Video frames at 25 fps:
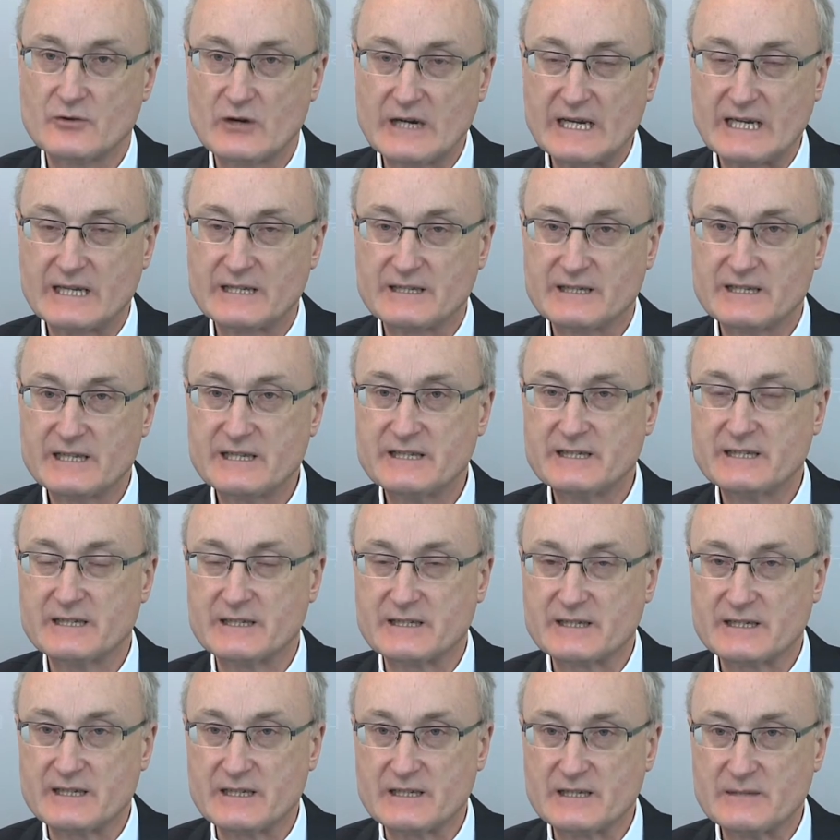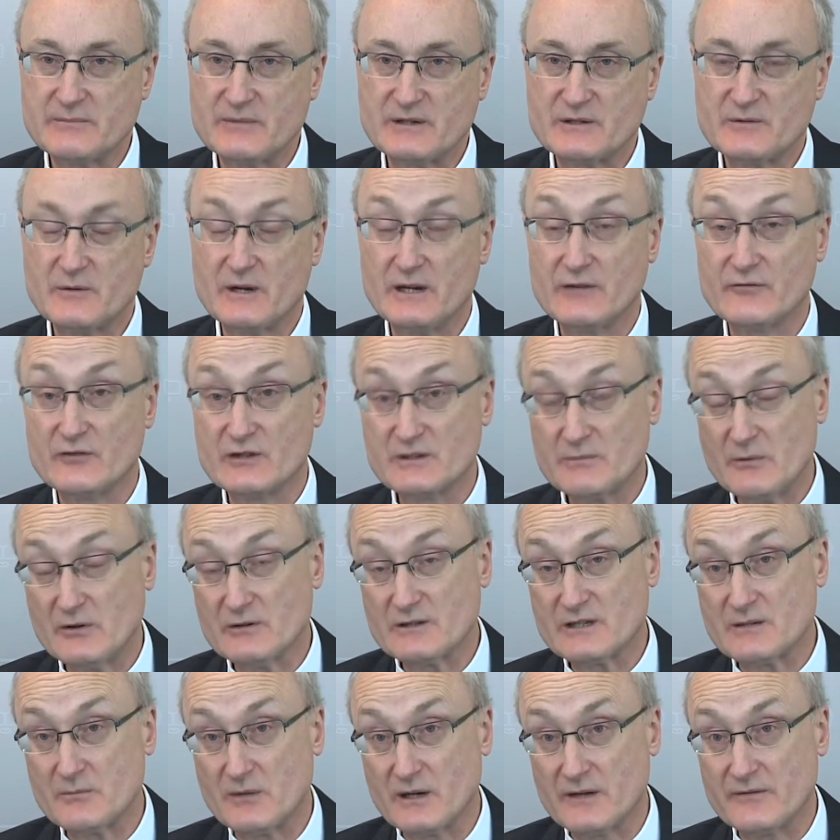or inconsistencies between
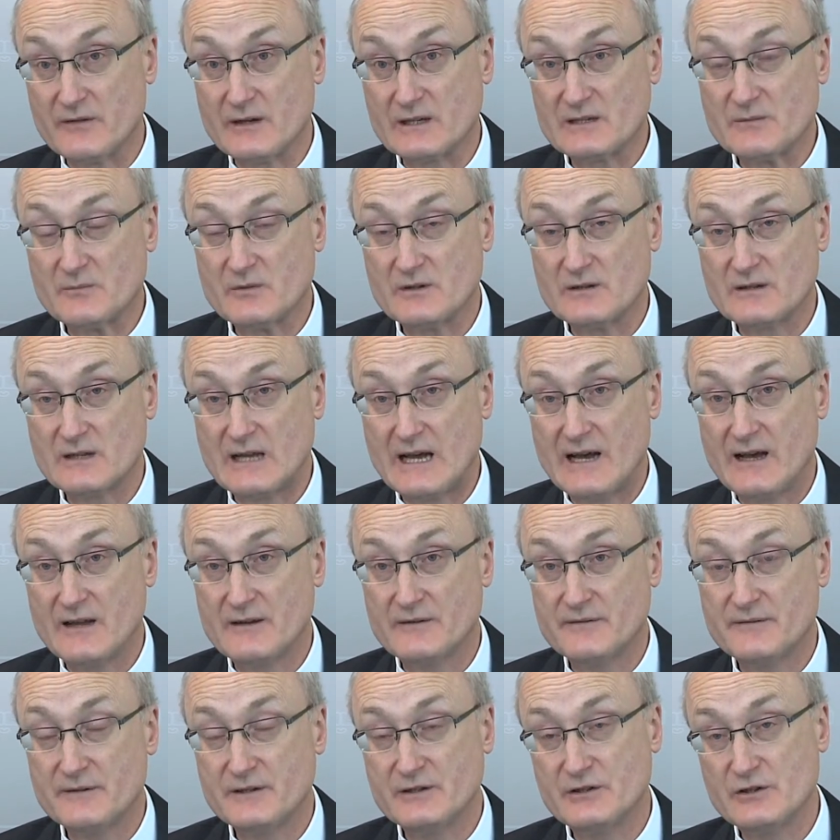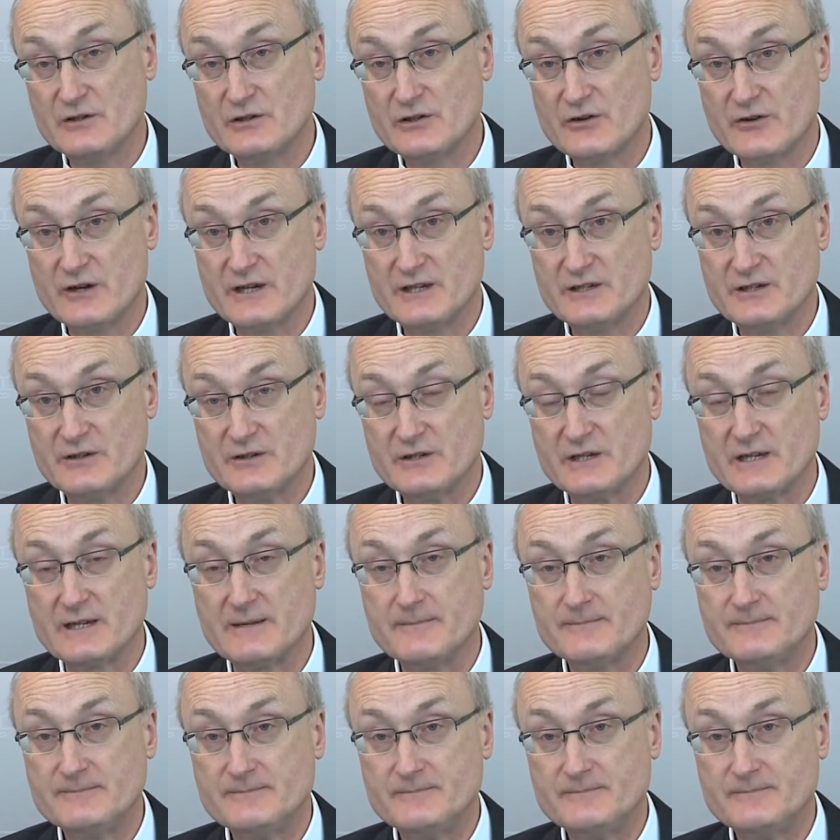responsible investment and fiduciary duty.